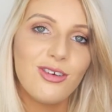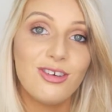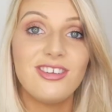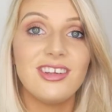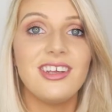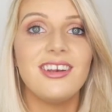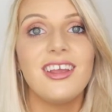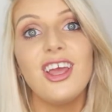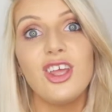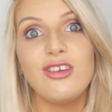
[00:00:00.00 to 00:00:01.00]

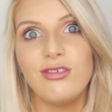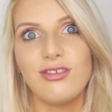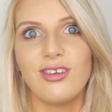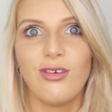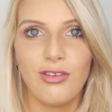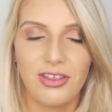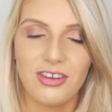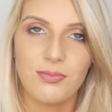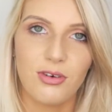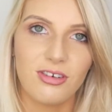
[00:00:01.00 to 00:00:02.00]
routine using all of
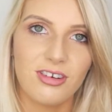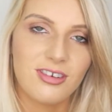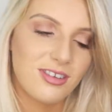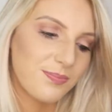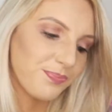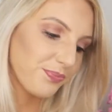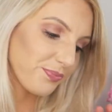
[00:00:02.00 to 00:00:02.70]
these products.